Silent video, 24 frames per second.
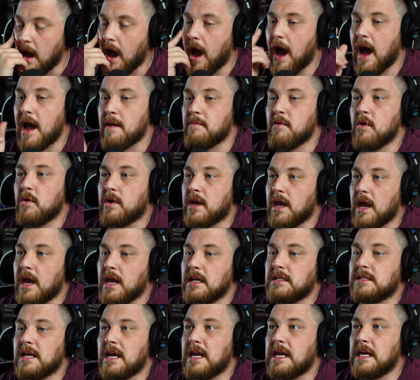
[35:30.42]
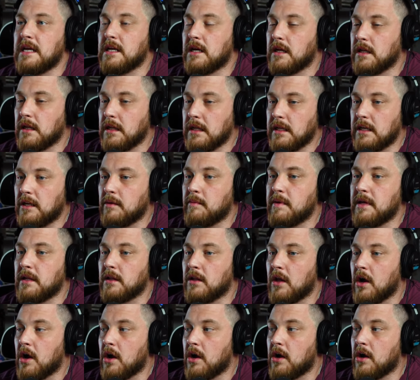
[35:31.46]
I'm okay taking a little bit
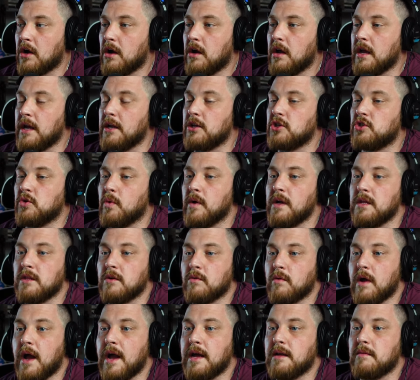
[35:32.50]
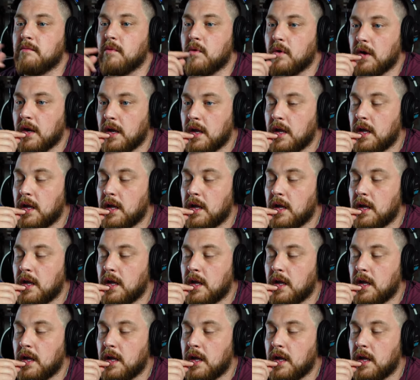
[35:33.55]
longer, enjoying the ride more.